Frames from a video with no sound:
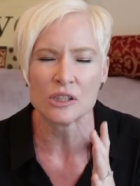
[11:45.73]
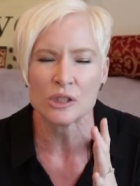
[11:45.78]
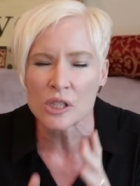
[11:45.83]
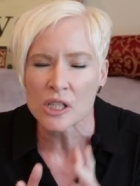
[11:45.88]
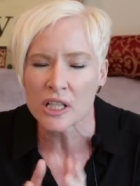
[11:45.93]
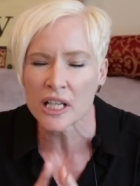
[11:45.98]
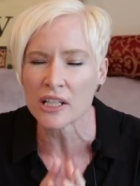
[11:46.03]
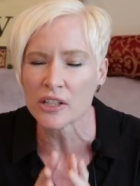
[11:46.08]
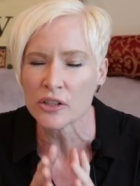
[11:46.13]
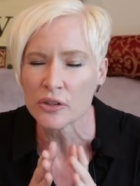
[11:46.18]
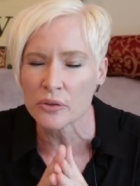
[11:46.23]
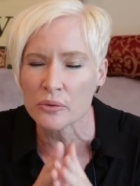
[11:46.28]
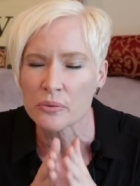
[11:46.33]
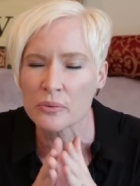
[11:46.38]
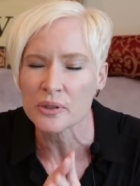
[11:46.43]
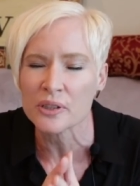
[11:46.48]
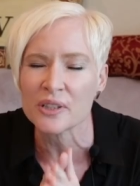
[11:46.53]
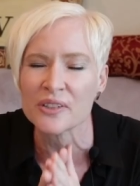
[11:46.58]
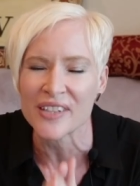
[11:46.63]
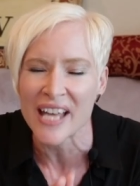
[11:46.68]
Look at your
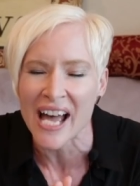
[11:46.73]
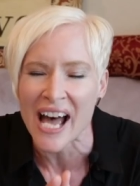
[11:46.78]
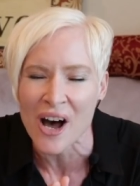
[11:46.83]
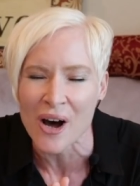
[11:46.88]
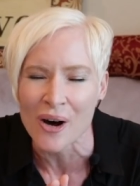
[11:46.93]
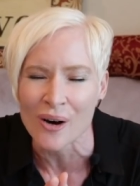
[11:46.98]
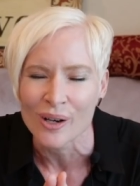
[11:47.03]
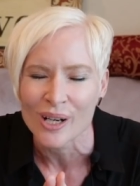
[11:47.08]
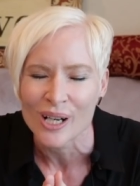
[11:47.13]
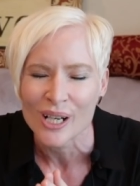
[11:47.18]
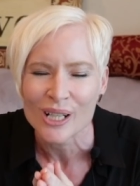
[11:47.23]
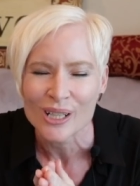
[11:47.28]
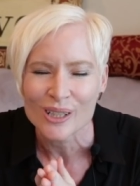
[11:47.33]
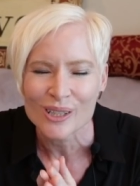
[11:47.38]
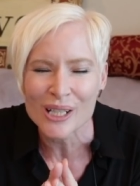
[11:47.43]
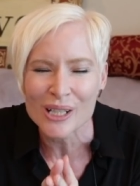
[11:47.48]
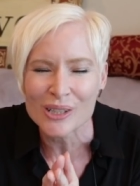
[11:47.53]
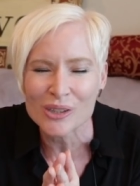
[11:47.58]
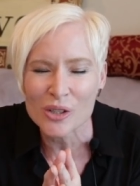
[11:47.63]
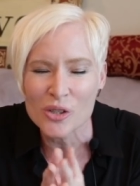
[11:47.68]
world now.
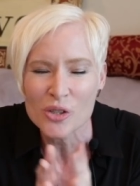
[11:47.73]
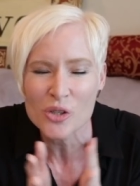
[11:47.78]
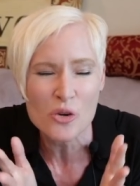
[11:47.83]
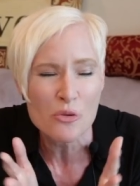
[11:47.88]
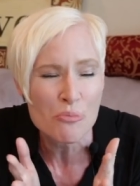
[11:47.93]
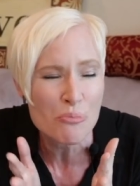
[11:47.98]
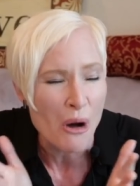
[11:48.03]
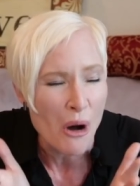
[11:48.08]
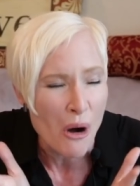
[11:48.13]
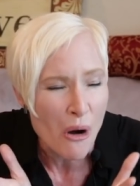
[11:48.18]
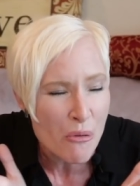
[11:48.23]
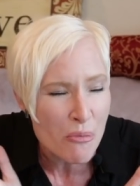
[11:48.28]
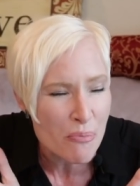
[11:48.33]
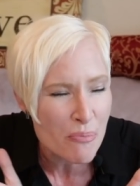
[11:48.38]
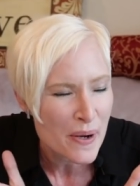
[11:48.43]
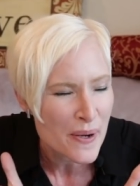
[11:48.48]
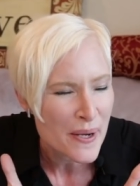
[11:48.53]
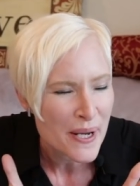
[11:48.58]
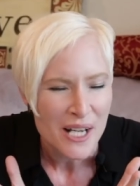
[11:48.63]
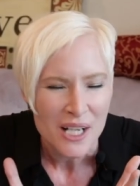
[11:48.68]
Look at the new
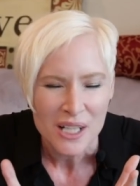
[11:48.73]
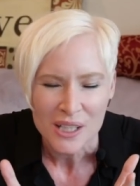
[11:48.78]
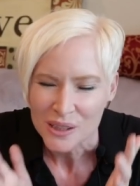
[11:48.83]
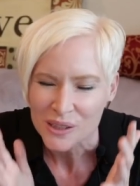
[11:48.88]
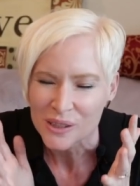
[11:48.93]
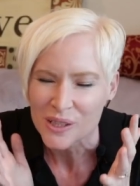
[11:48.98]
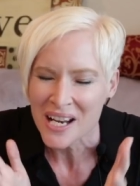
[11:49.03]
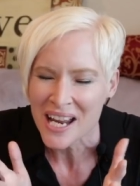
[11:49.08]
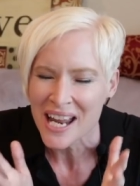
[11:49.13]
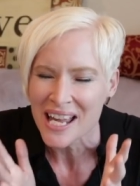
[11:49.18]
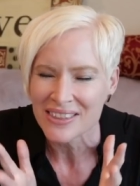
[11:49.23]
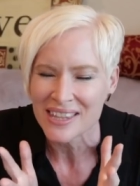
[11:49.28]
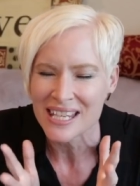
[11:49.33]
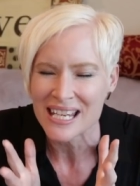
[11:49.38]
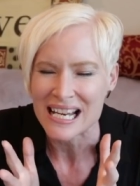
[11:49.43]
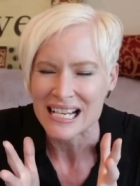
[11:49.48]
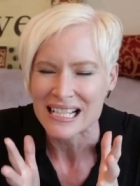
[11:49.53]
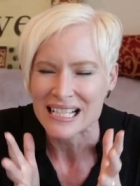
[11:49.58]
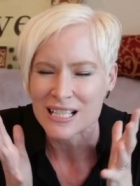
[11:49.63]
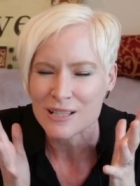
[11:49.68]
Pope. Look at
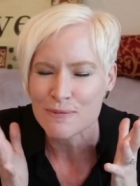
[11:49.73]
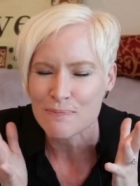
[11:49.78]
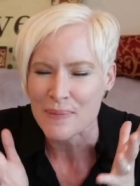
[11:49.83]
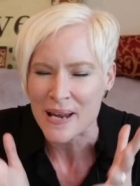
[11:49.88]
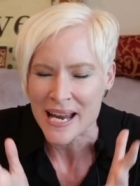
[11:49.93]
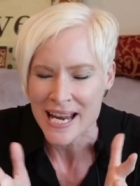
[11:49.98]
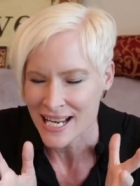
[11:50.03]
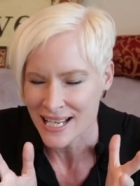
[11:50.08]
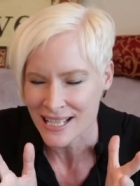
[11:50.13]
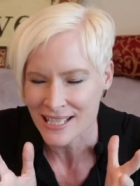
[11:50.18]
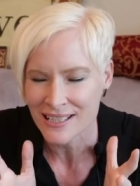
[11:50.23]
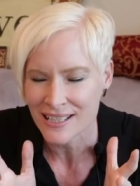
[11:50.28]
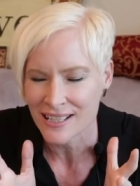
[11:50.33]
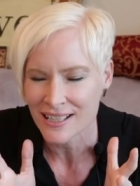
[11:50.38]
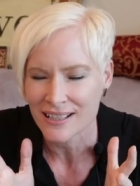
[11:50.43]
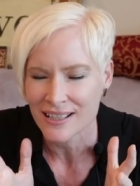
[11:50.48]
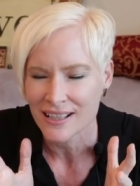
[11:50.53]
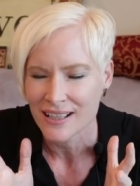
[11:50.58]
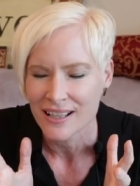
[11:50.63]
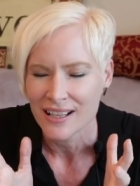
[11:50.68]
the
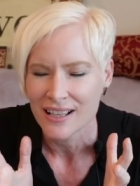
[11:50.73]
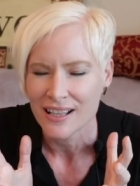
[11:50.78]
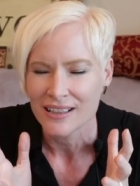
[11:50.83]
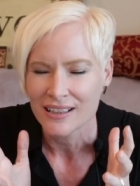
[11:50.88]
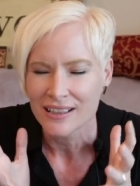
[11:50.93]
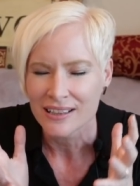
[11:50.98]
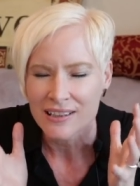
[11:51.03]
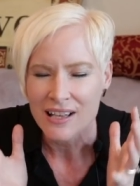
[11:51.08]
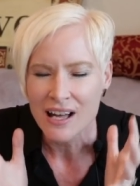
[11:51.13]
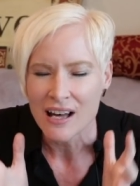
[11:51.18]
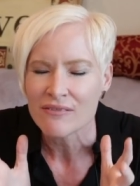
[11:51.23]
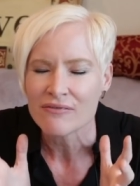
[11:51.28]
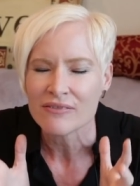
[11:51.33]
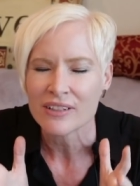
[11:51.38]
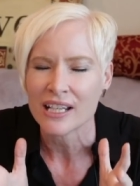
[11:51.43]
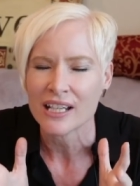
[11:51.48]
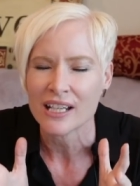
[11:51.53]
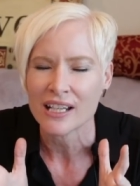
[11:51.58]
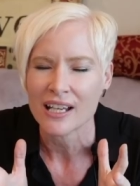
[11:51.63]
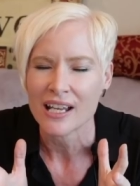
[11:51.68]
expanded,
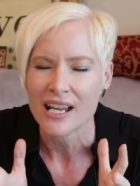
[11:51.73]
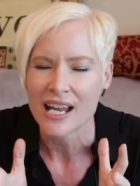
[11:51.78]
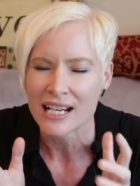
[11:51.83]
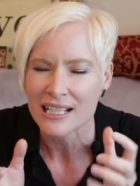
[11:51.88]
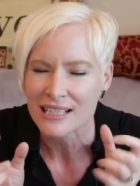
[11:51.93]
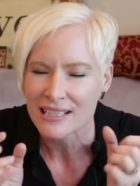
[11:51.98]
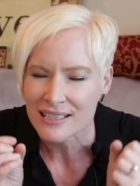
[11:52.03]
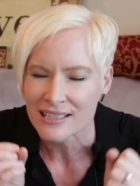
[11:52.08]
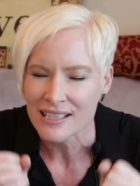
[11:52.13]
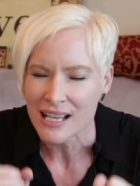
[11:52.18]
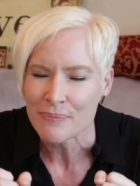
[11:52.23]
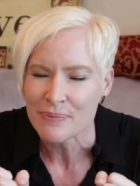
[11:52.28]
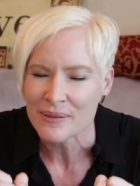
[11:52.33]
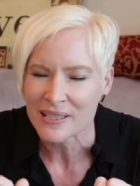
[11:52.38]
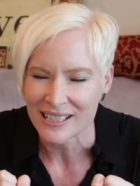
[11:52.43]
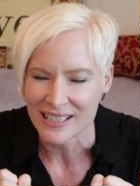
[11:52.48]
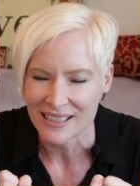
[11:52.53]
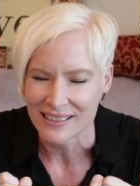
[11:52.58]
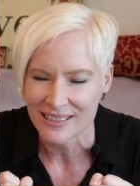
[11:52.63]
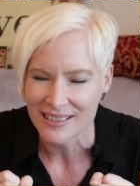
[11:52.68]
loving
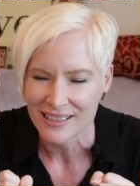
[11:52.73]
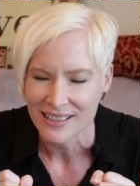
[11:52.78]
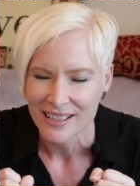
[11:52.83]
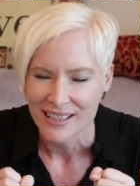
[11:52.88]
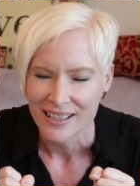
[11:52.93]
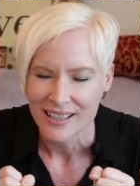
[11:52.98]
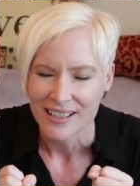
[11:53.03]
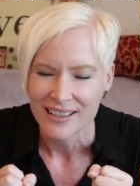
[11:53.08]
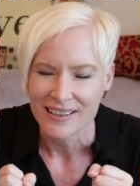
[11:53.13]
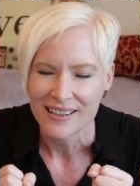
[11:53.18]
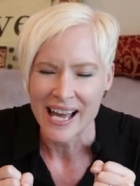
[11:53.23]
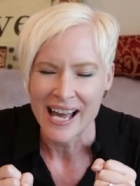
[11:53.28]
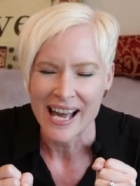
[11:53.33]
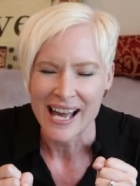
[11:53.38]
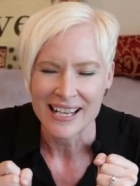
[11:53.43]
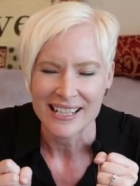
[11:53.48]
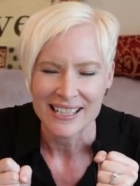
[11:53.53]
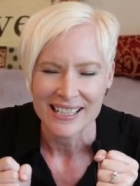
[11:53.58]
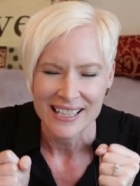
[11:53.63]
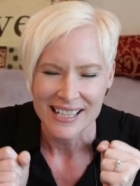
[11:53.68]
acceptance
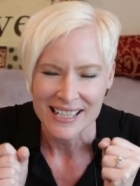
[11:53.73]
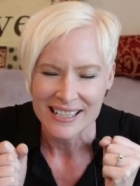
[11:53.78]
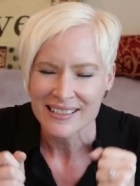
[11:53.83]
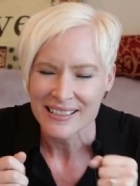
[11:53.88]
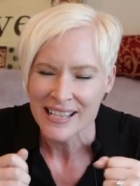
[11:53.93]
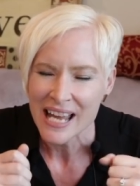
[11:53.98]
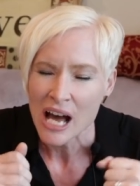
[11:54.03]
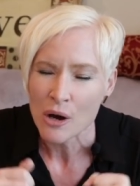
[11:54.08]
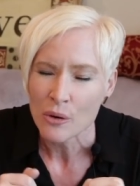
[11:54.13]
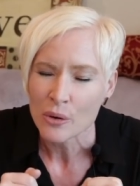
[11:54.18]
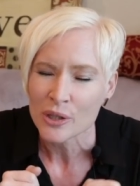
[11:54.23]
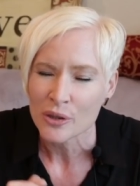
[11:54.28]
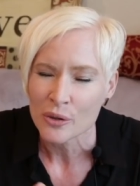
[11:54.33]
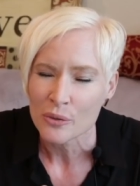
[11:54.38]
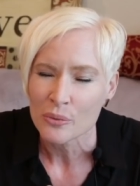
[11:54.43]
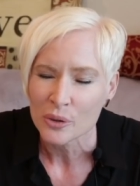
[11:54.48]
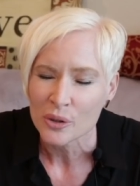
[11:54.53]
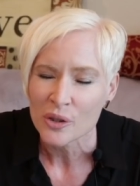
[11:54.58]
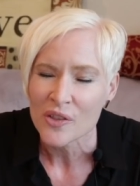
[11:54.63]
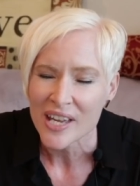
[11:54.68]
that is now in the
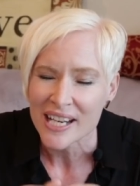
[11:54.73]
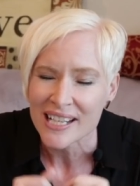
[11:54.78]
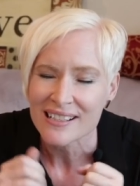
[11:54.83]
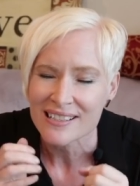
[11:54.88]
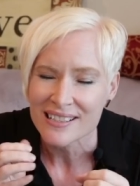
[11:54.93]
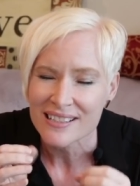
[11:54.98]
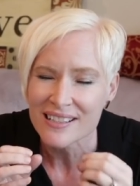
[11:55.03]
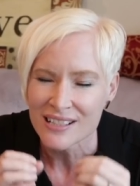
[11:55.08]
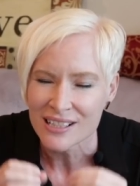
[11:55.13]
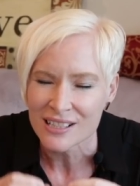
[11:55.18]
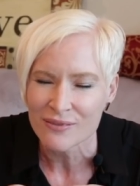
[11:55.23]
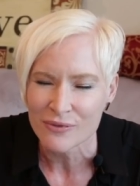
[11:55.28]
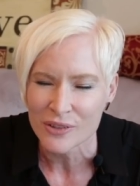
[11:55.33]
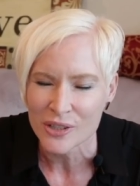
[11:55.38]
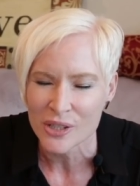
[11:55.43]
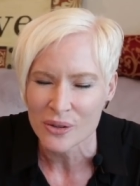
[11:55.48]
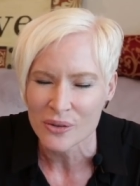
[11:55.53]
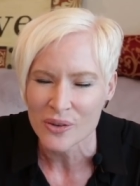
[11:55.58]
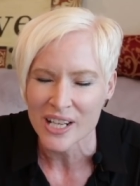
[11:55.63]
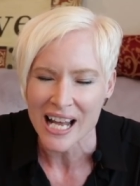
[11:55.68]
world that exists for
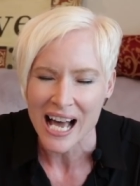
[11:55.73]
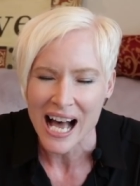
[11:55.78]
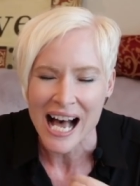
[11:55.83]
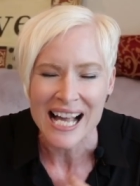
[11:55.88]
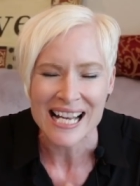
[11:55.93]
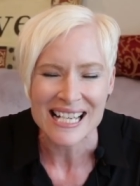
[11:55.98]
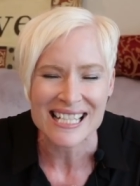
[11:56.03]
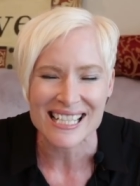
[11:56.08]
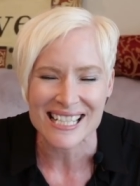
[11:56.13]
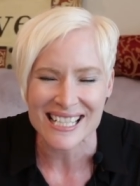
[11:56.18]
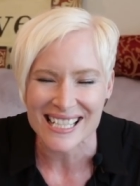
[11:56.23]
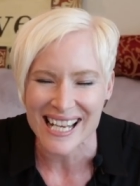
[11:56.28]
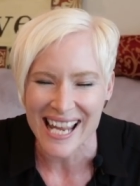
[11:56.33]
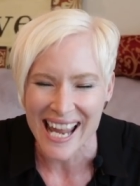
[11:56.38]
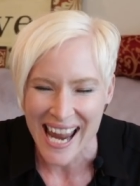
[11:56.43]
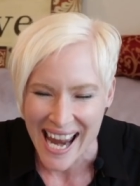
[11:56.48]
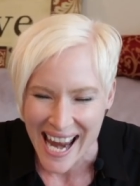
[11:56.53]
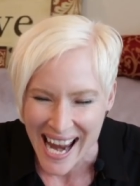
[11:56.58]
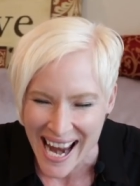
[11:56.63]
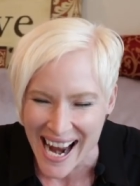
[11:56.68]
you that I didn't
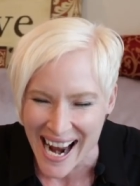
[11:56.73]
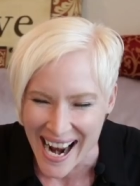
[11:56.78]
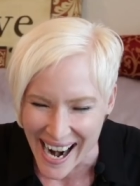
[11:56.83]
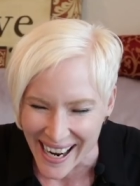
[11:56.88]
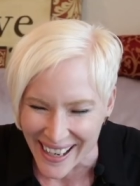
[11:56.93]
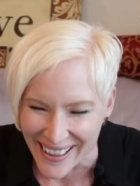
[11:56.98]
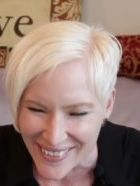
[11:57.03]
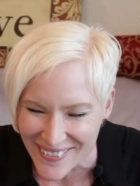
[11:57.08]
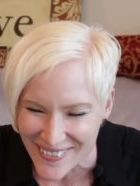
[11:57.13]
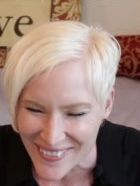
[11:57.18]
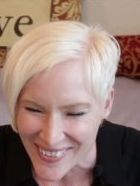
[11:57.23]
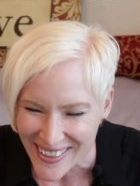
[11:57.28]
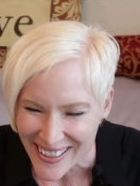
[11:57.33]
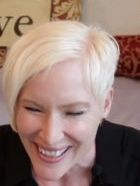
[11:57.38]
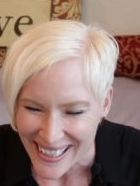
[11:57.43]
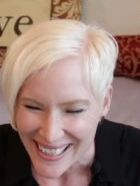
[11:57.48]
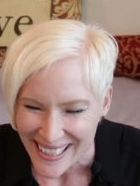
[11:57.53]
have.